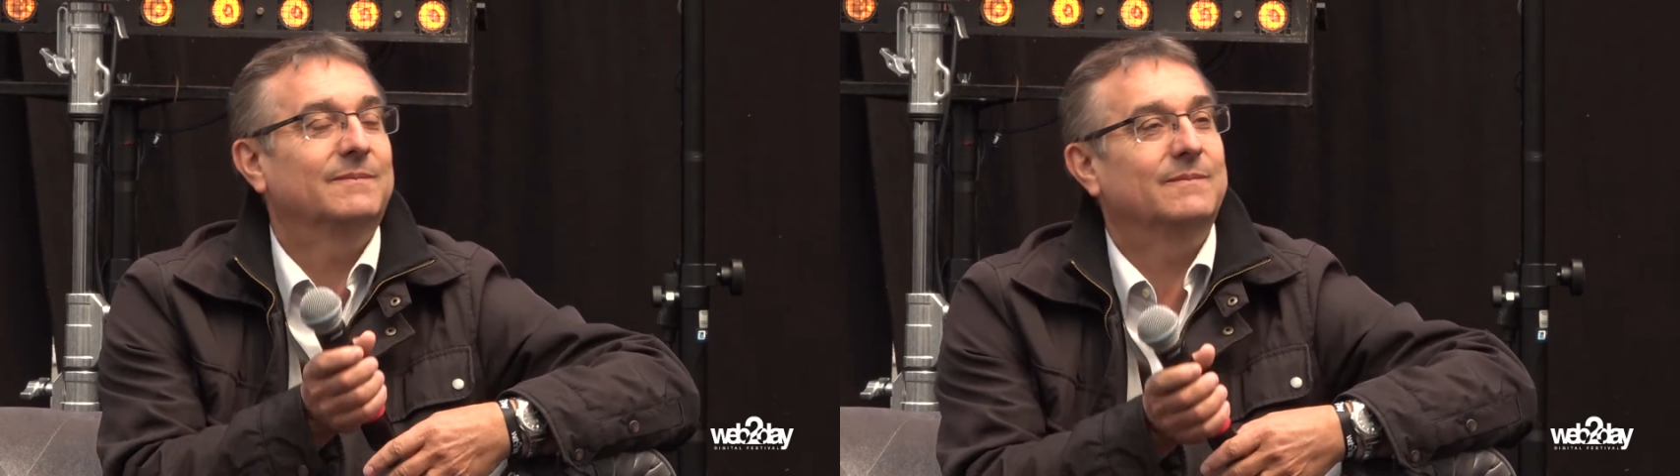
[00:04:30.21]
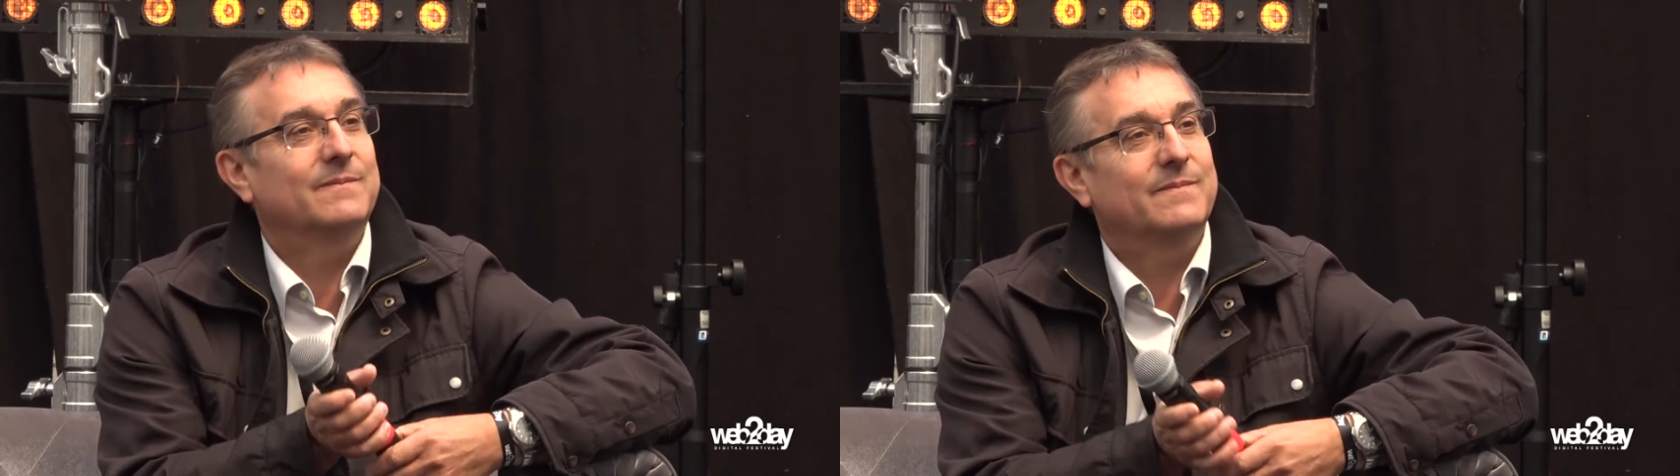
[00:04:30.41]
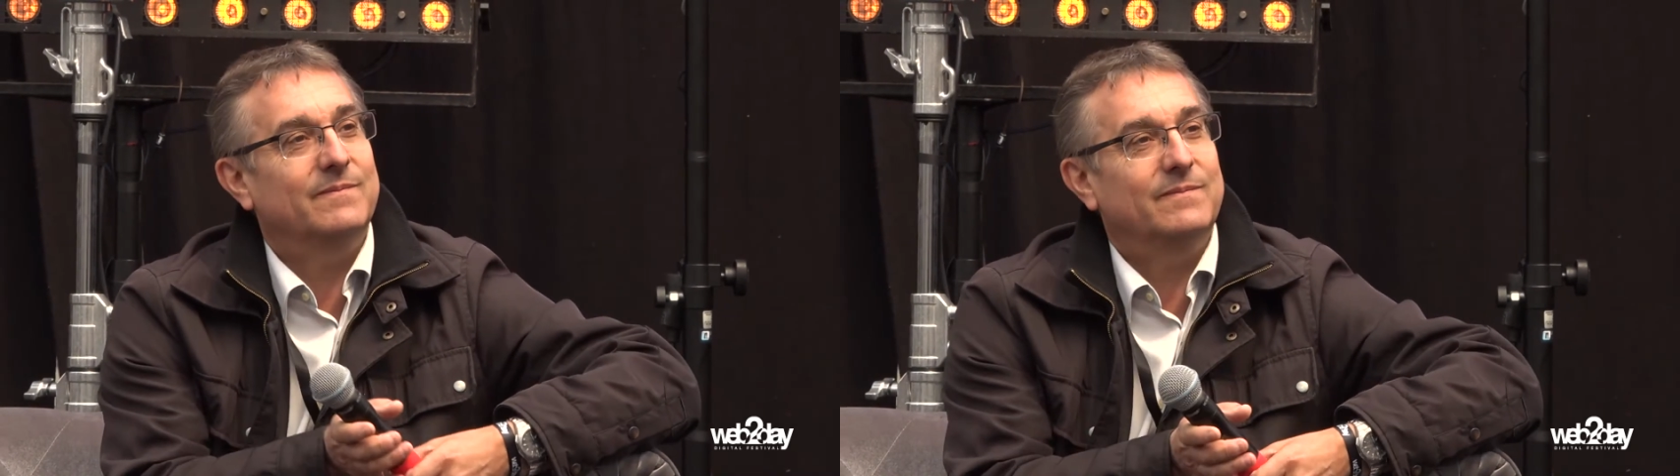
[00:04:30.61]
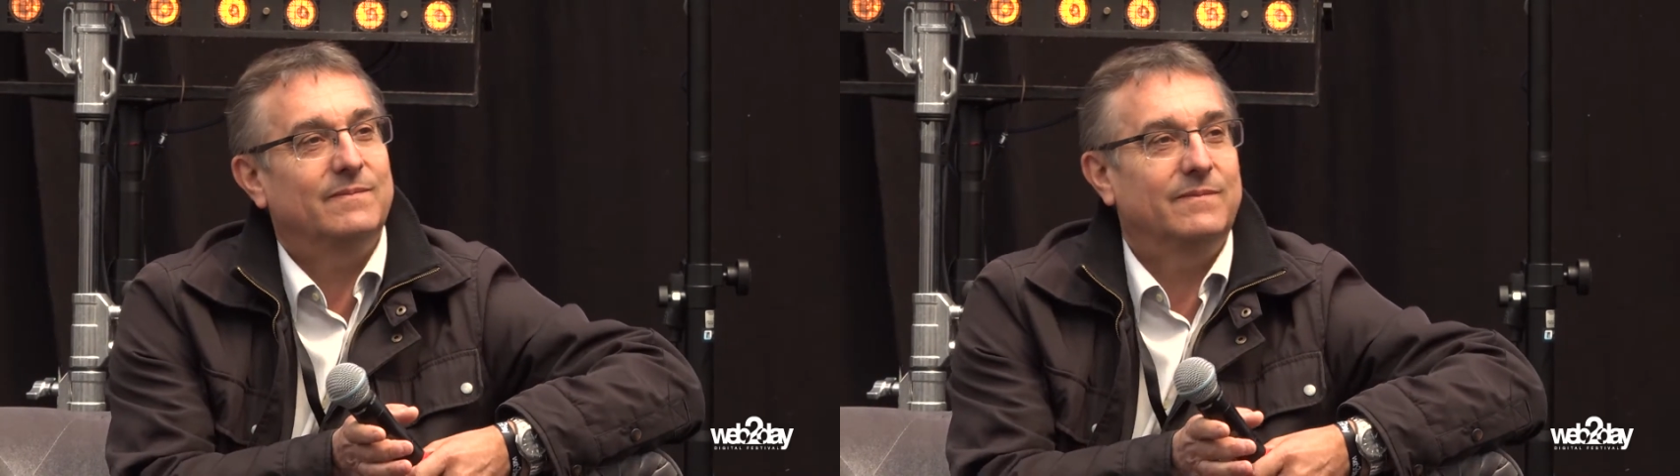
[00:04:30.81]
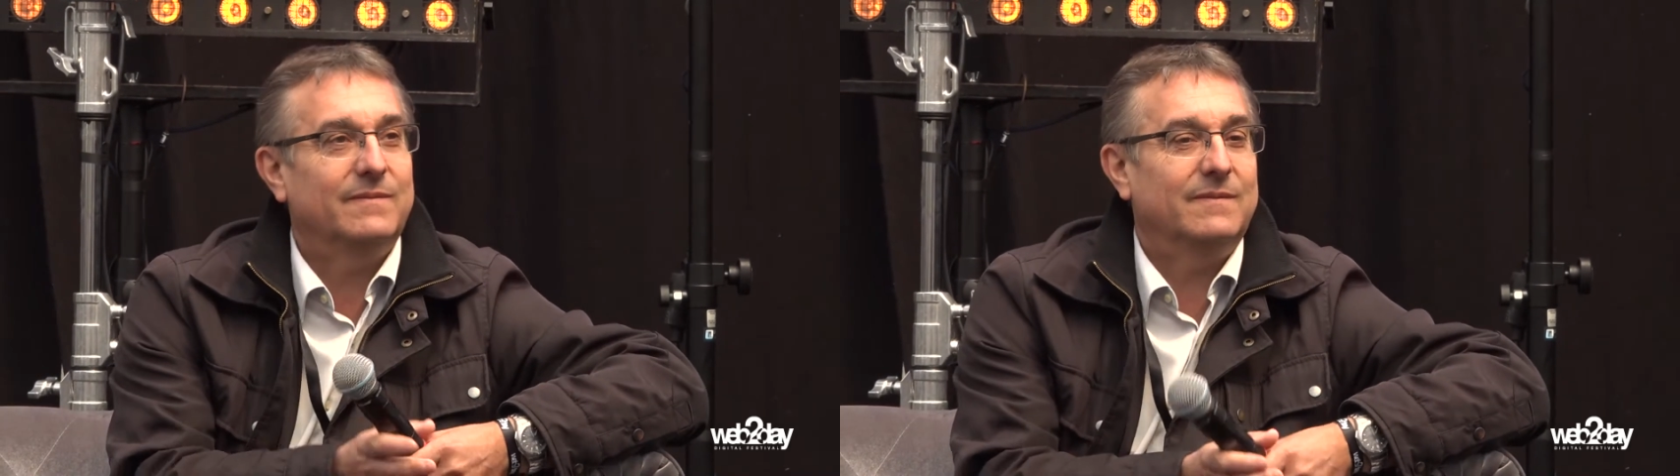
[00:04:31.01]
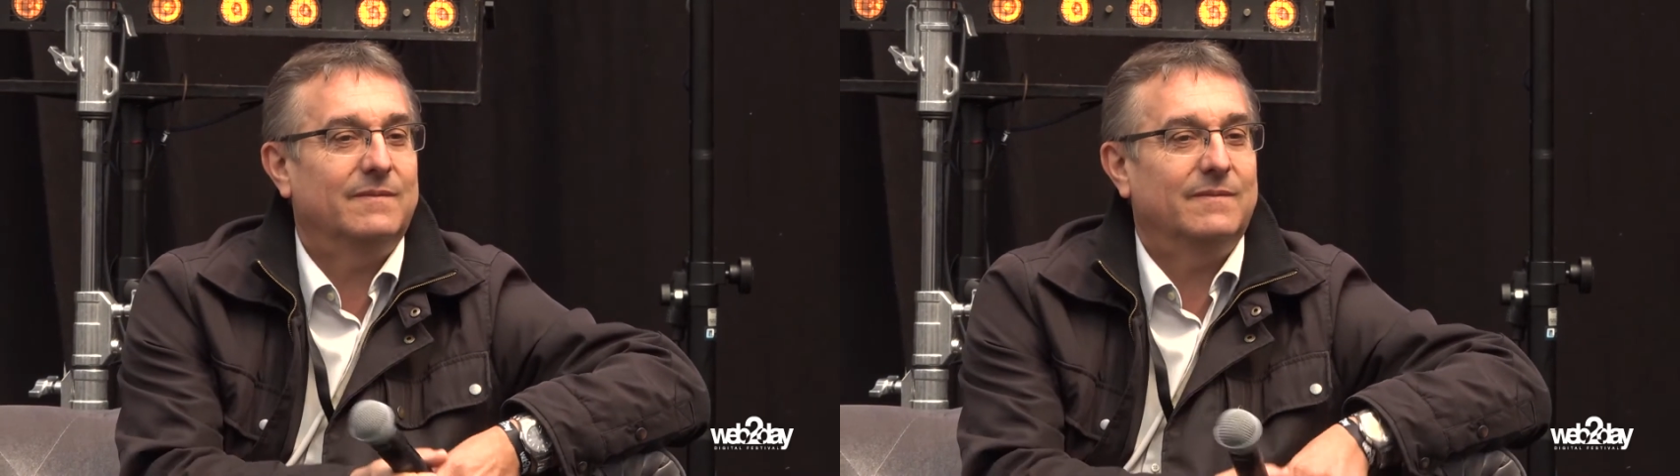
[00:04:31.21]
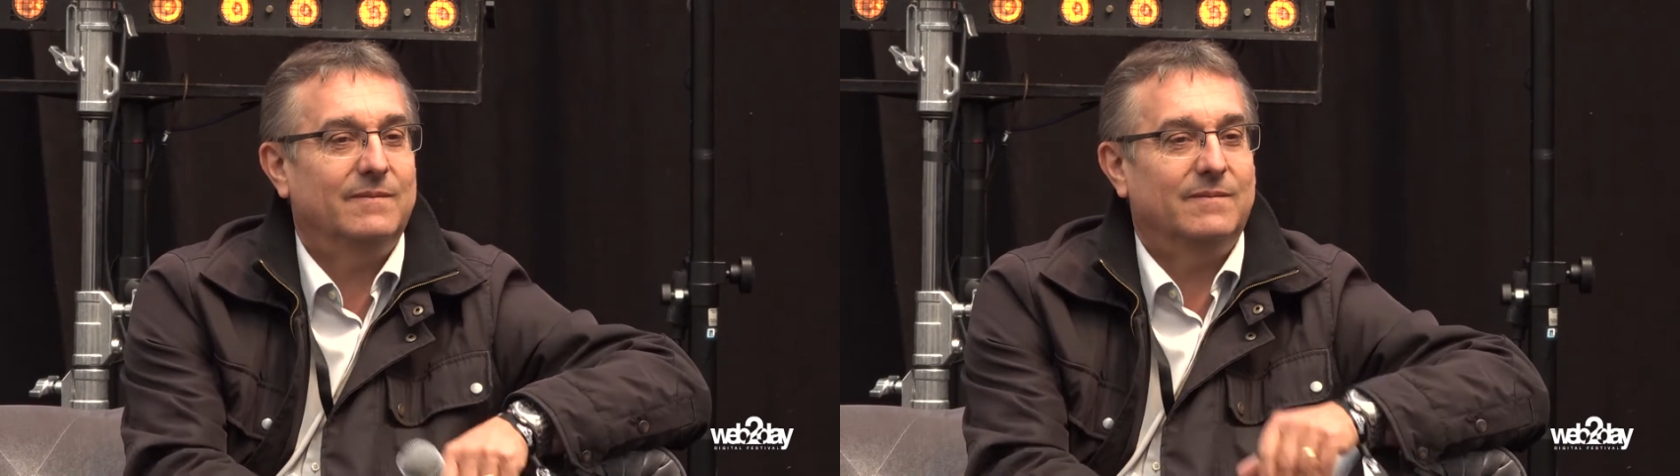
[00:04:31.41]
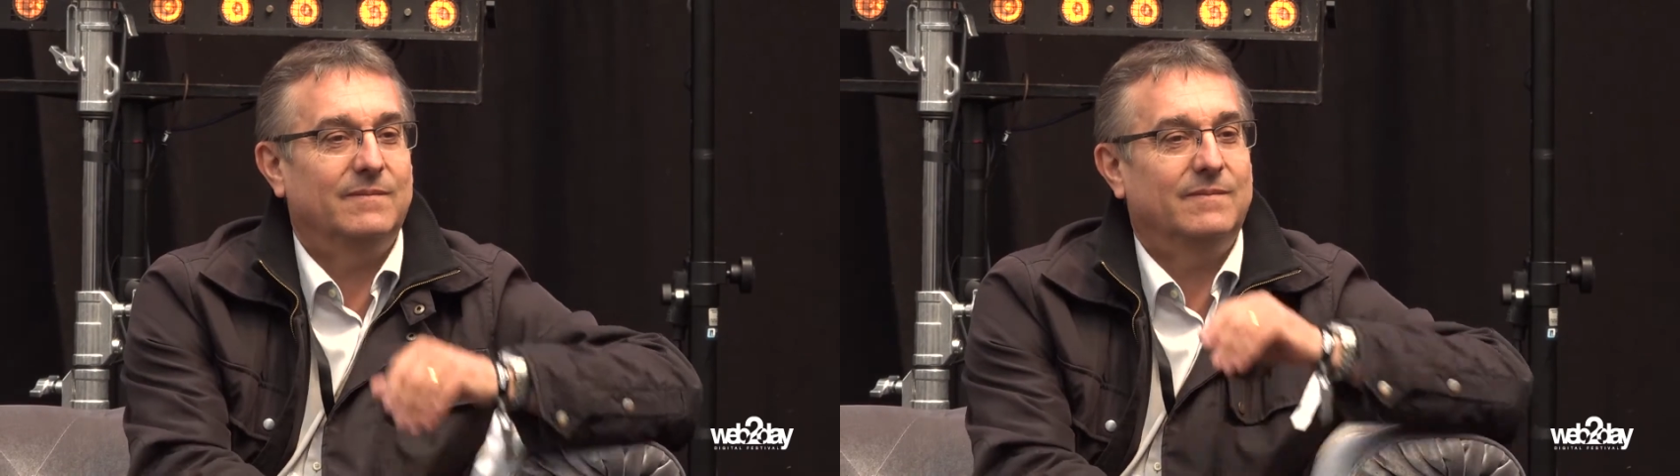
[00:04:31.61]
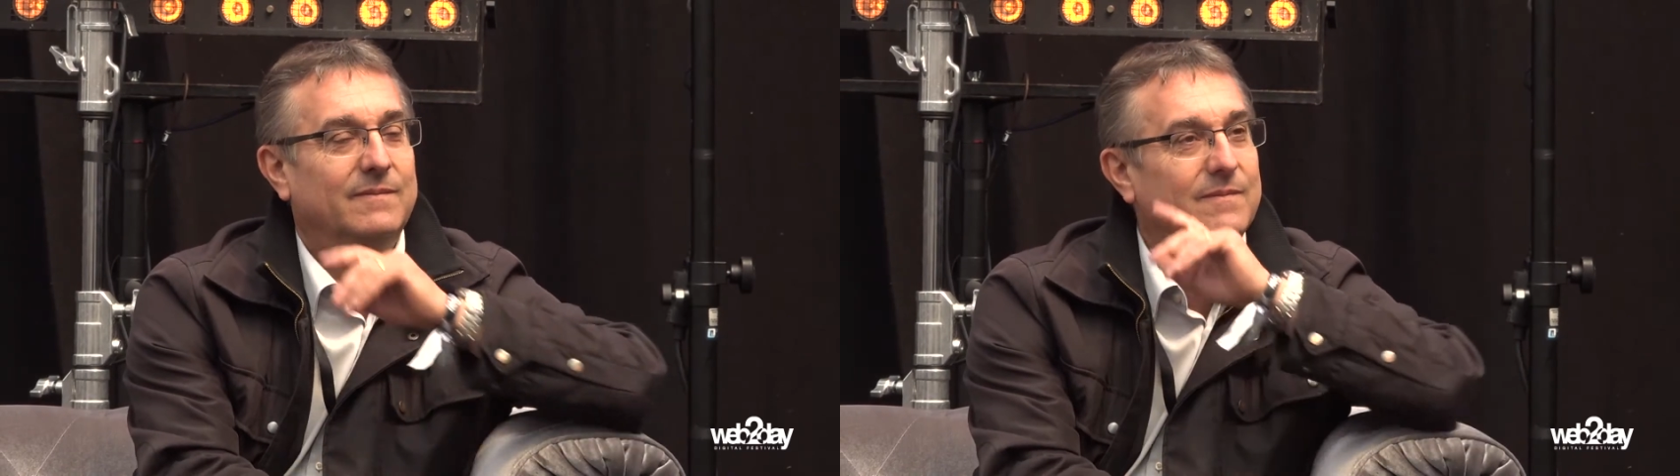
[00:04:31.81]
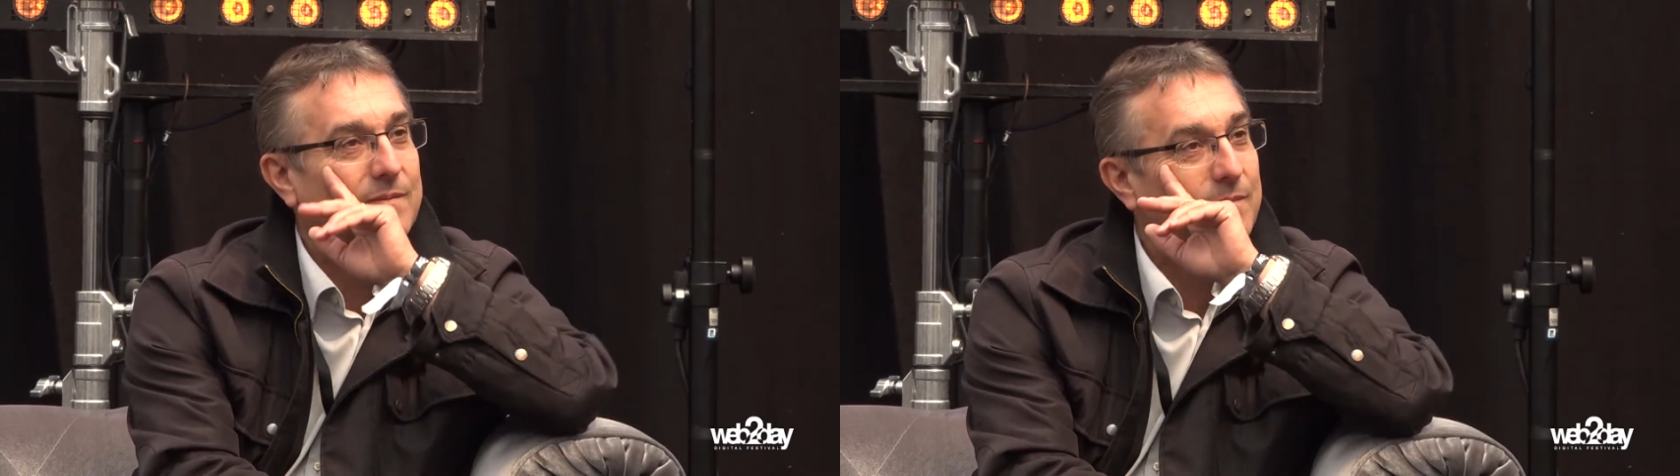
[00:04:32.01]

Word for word: Yeah, sure. Um, so